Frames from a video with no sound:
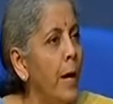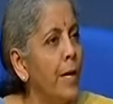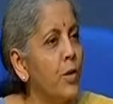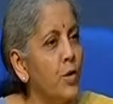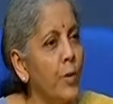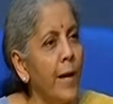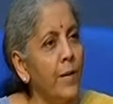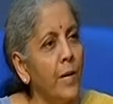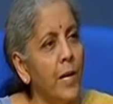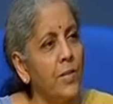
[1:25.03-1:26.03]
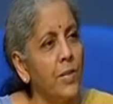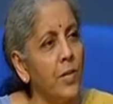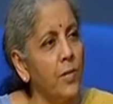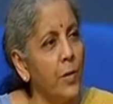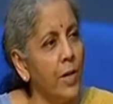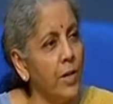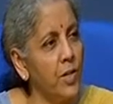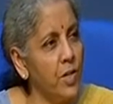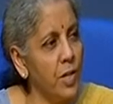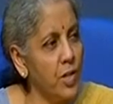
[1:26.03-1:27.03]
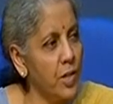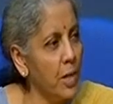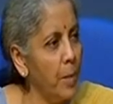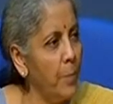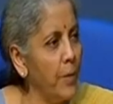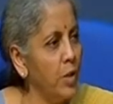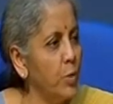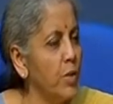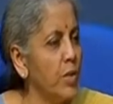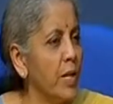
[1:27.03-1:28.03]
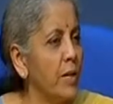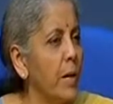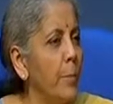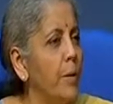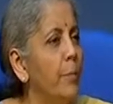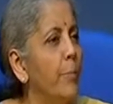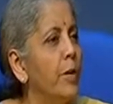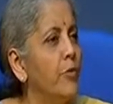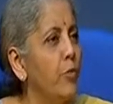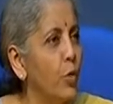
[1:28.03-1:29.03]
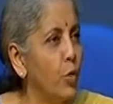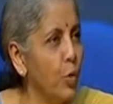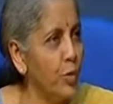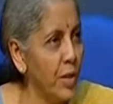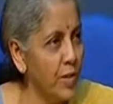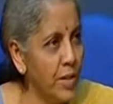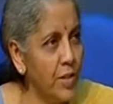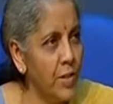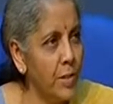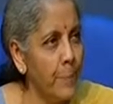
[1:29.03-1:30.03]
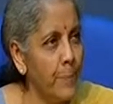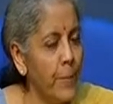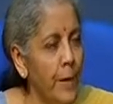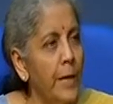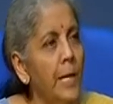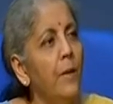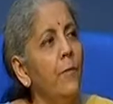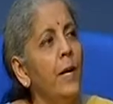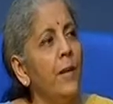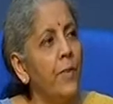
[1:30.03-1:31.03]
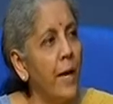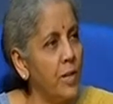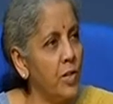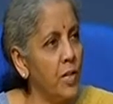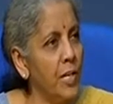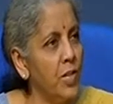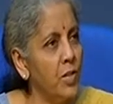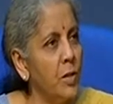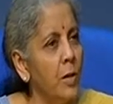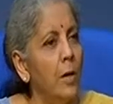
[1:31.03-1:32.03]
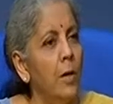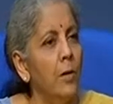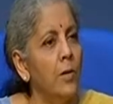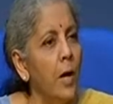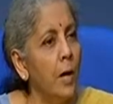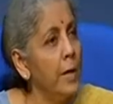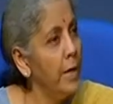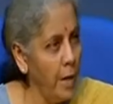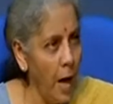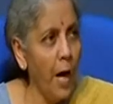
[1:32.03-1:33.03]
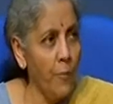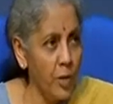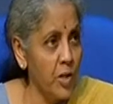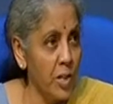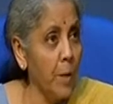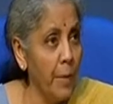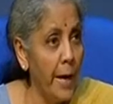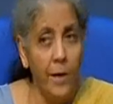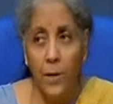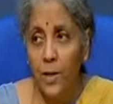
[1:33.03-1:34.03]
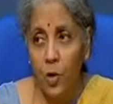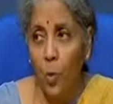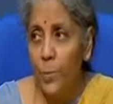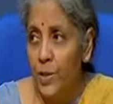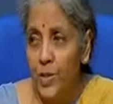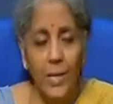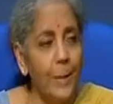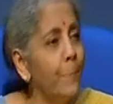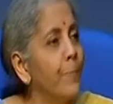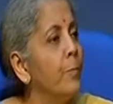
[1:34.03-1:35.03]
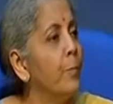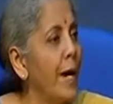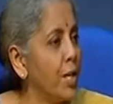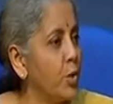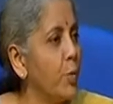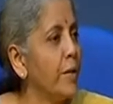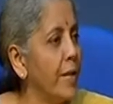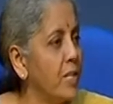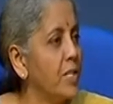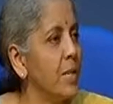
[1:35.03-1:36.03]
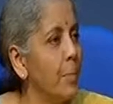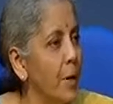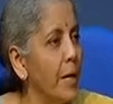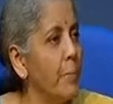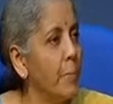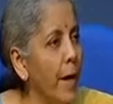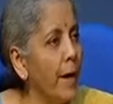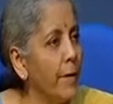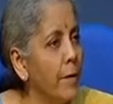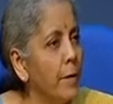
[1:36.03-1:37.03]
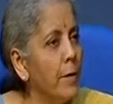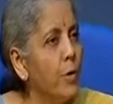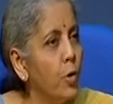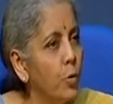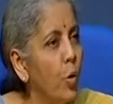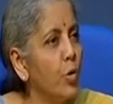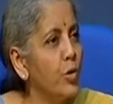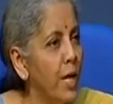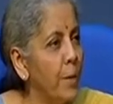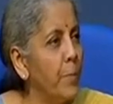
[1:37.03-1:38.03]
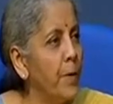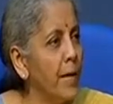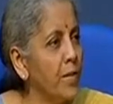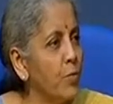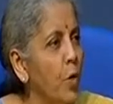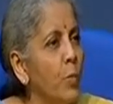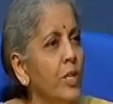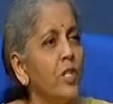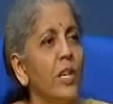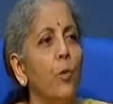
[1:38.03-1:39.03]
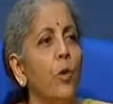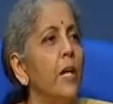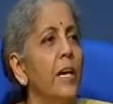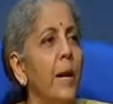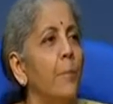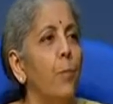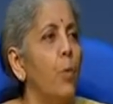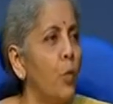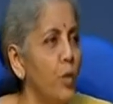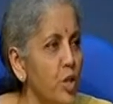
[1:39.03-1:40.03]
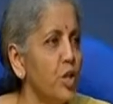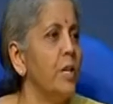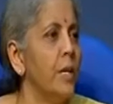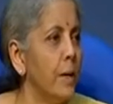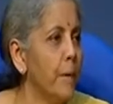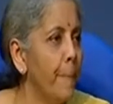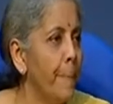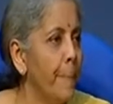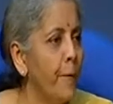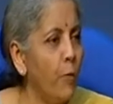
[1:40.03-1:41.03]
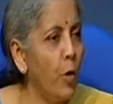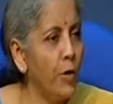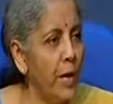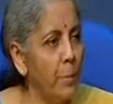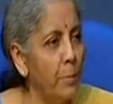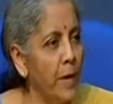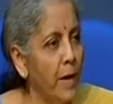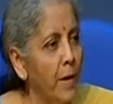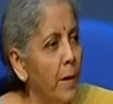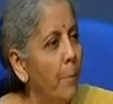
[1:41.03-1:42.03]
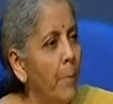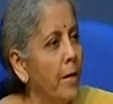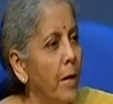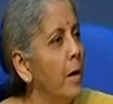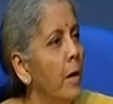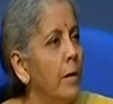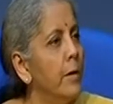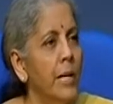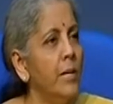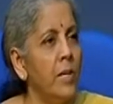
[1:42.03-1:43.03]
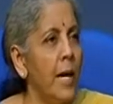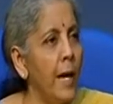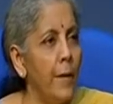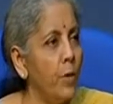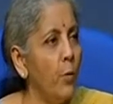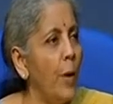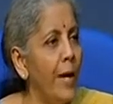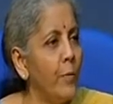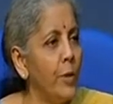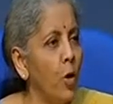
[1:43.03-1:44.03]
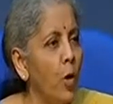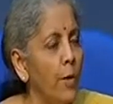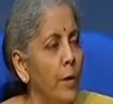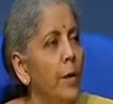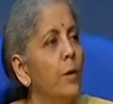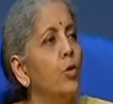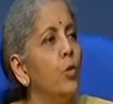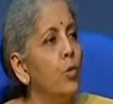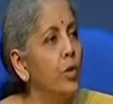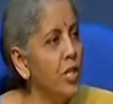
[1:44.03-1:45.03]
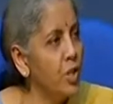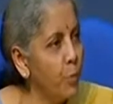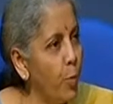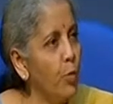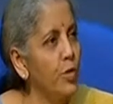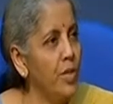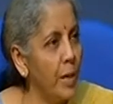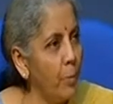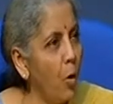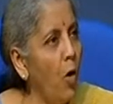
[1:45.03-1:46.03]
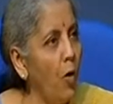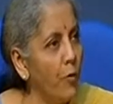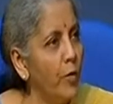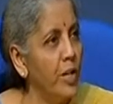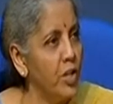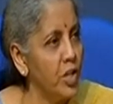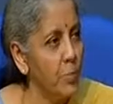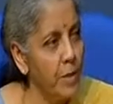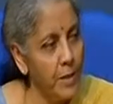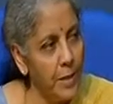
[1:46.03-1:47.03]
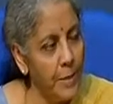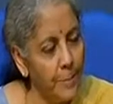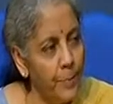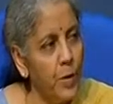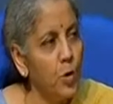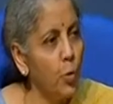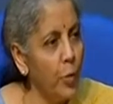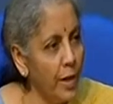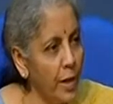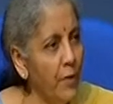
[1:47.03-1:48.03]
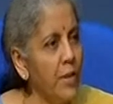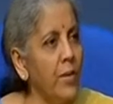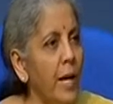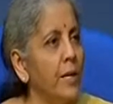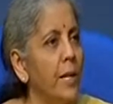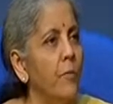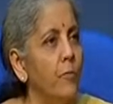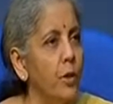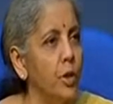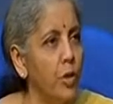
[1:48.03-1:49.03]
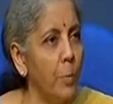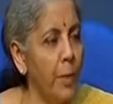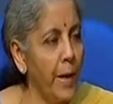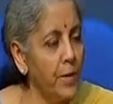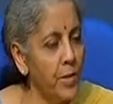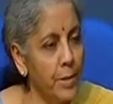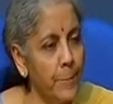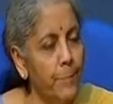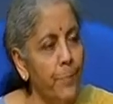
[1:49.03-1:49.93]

attract asset reconstruction companies which can come and bid for those assets. Even at that stage, after some haircut, obviously, banks will get some money back to those NPAs for which they only kept provisioning for the NPA but didn't have the wherewithal to dispose them off legitimately. So we are giving that comfort to the banks